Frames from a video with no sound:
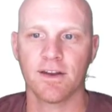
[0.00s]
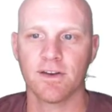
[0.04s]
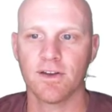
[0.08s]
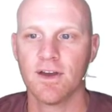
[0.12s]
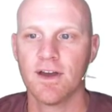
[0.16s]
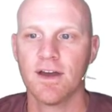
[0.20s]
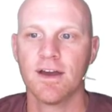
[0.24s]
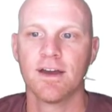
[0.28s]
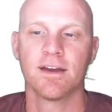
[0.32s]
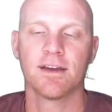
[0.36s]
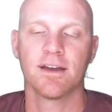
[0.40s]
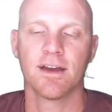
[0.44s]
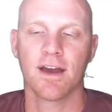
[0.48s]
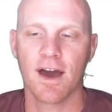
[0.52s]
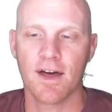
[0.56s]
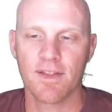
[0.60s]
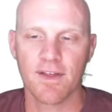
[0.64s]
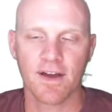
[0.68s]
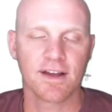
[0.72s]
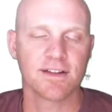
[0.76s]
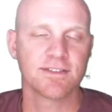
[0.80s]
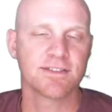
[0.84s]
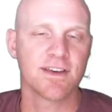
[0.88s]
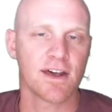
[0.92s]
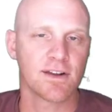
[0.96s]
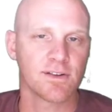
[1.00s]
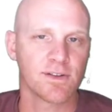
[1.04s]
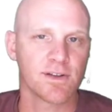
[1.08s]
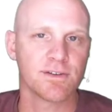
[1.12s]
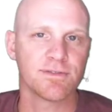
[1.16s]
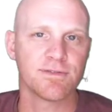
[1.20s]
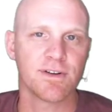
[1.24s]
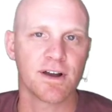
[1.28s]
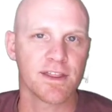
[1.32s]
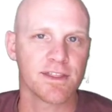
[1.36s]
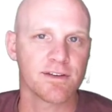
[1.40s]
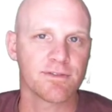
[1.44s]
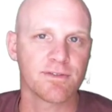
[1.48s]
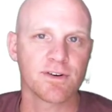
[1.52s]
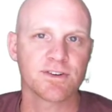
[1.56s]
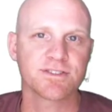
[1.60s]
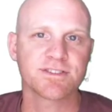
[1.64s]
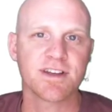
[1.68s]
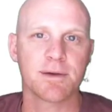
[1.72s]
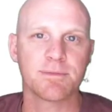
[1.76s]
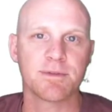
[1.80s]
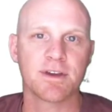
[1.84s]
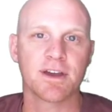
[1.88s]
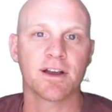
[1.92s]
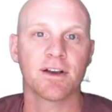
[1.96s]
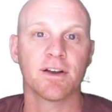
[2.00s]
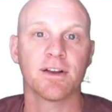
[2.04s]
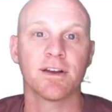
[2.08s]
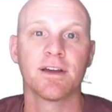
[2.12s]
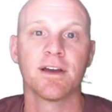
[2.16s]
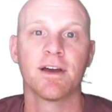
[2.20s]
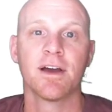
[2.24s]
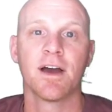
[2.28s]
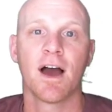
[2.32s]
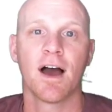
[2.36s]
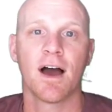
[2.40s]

And yeah, that can sound a little funny the first time you hear it.